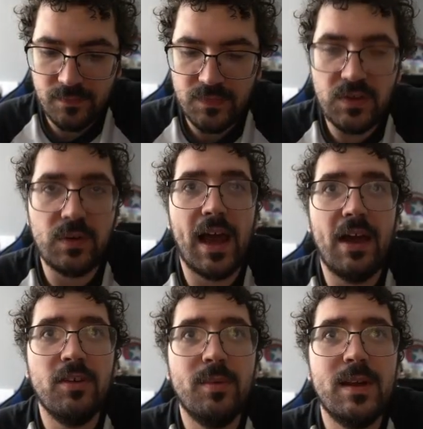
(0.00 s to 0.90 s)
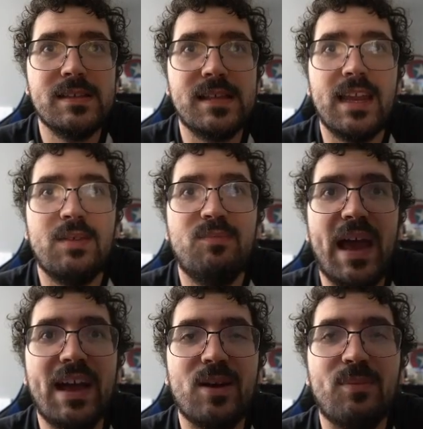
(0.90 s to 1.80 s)
Dude, everybody is getting
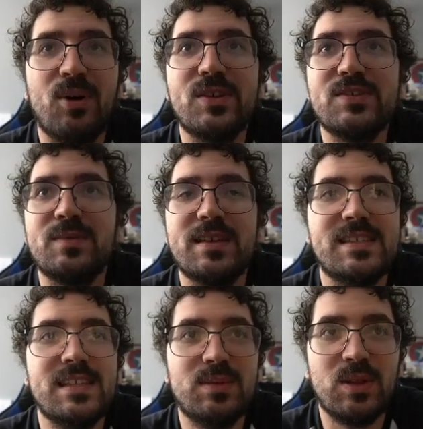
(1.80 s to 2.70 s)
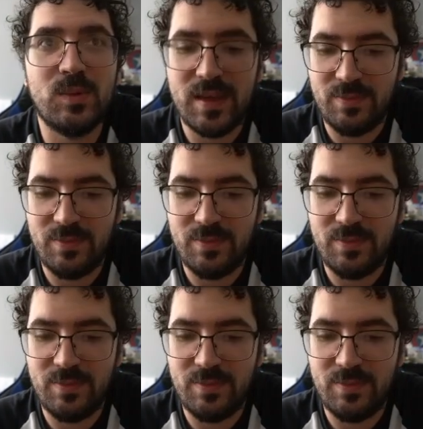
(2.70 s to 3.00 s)
banger pulls from these Team of the Week